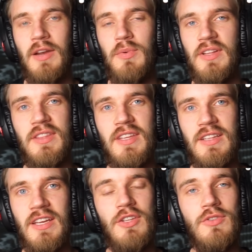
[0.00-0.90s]
and I really
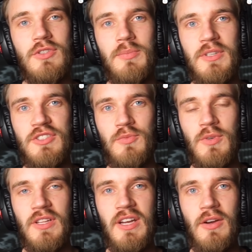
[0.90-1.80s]
think that YouTube is
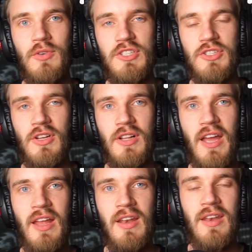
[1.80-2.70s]
really original,
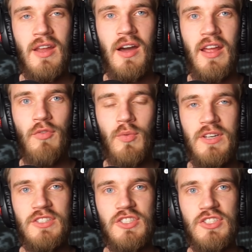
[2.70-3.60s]
and not
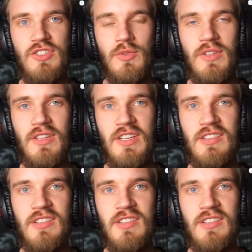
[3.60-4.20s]
everyone is just doing the